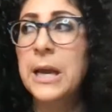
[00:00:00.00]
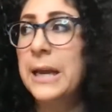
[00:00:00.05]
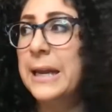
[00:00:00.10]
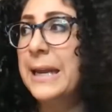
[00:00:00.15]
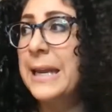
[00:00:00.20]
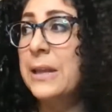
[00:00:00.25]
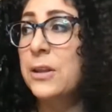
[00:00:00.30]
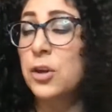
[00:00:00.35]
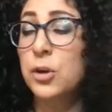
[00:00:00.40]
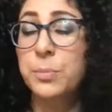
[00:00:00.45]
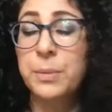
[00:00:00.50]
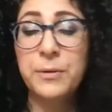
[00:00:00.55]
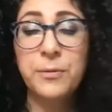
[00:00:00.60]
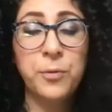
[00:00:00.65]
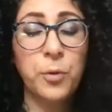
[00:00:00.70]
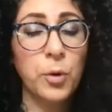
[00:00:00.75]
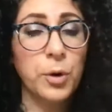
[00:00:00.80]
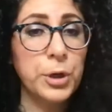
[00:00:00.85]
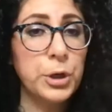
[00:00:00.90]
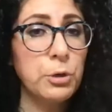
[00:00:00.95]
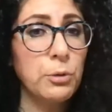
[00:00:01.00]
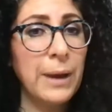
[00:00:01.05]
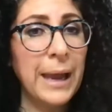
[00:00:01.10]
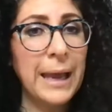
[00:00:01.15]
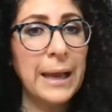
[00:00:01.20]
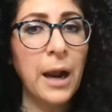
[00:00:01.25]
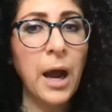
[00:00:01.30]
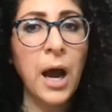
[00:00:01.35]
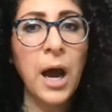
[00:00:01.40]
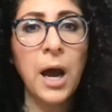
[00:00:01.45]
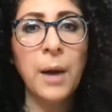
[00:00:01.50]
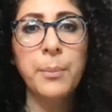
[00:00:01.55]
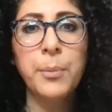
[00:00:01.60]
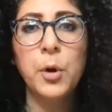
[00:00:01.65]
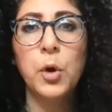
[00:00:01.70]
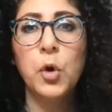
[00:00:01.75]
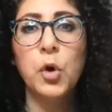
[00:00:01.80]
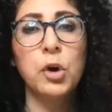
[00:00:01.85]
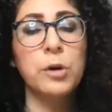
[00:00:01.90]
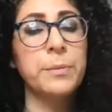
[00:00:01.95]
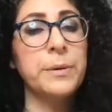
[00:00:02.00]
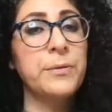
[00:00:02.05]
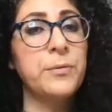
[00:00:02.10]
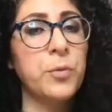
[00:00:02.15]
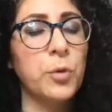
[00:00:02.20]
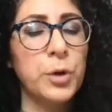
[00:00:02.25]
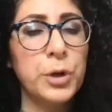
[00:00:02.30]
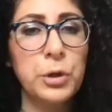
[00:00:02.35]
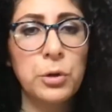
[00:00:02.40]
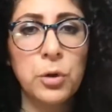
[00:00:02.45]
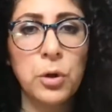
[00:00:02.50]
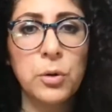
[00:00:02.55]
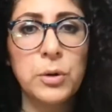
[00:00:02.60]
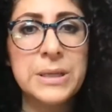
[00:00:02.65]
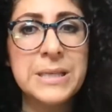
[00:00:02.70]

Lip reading: either before you get up or before you go to